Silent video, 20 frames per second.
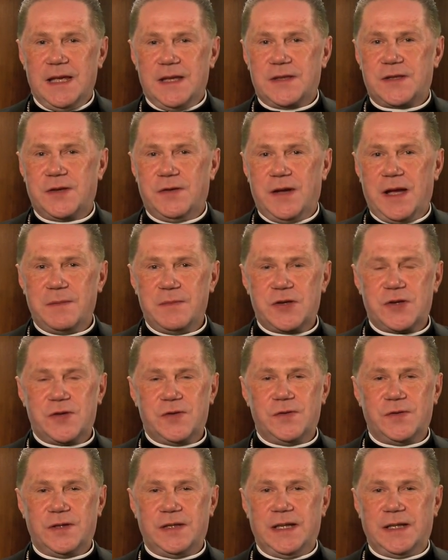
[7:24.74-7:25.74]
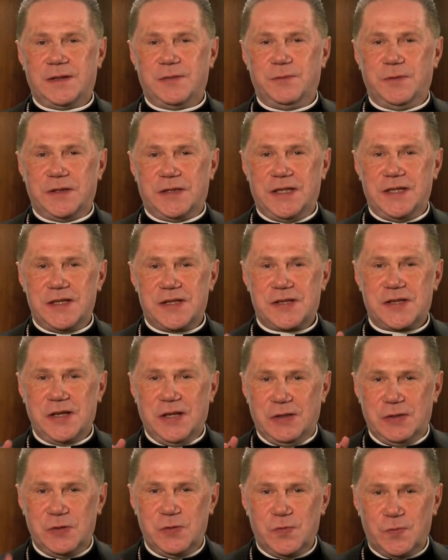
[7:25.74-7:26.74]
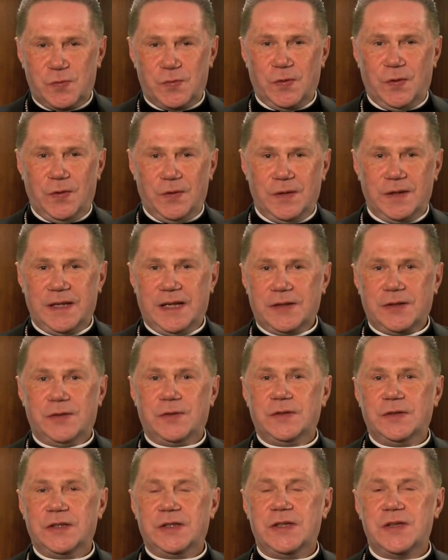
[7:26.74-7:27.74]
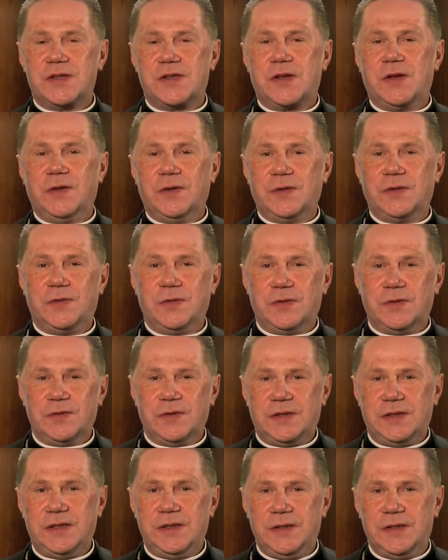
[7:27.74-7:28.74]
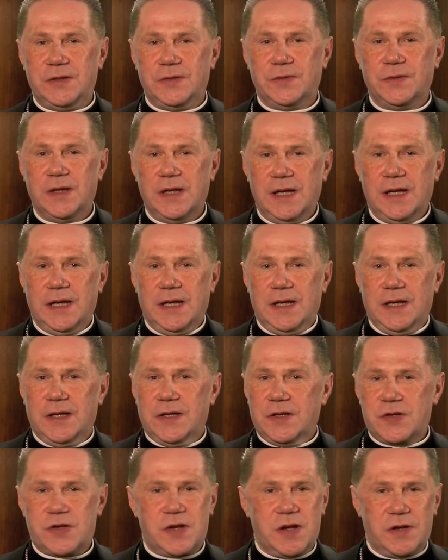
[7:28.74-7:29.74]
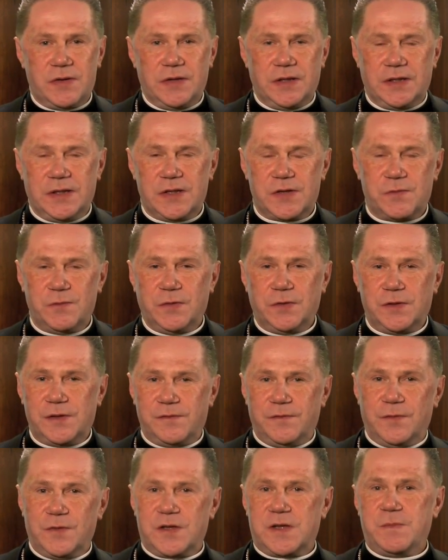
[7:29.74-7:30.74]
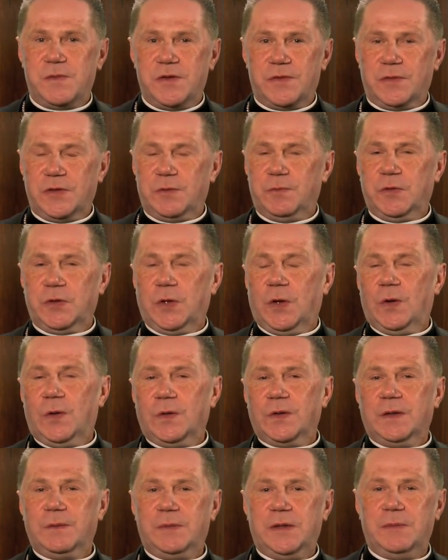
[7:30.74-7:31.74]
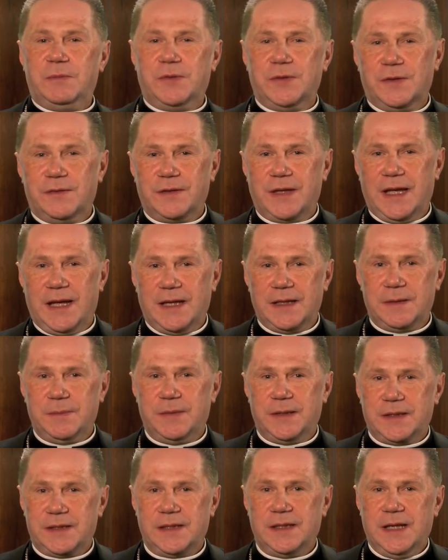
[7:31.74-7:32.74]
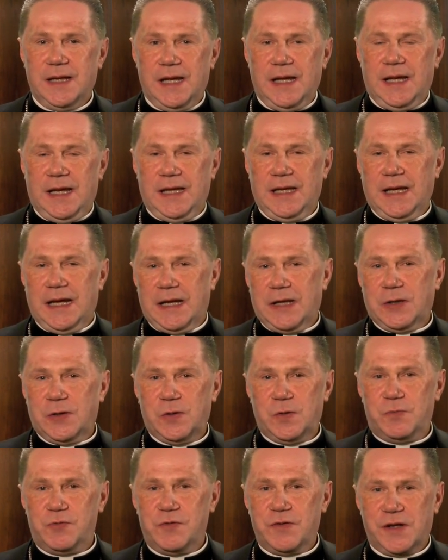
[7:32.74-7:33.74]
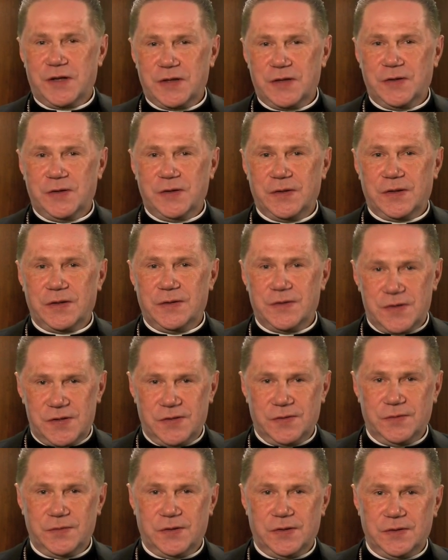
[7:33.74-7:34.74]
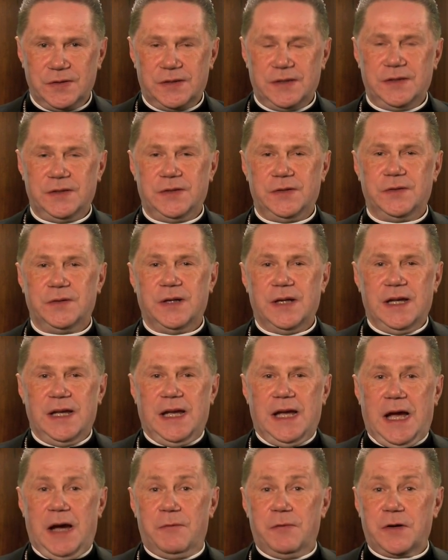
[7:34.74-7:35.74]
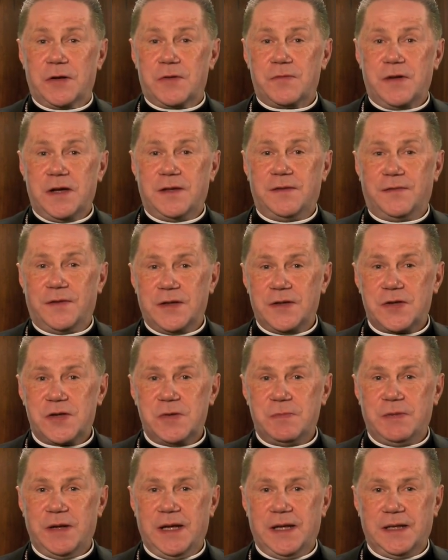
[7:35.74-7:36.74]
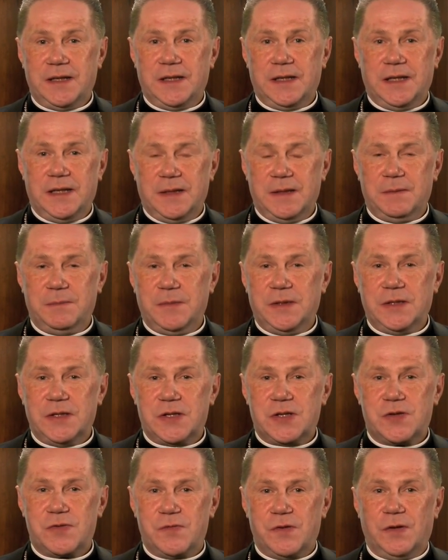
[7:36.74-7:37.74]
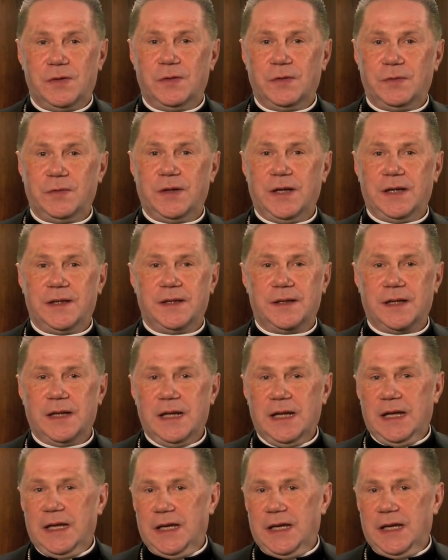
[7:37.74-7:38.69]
So I'm sure that with his new role, not only he's going to continue sharing his wonderful spirit with all the people of God, but I hope we are going also to continue our great friendship and ministry all together,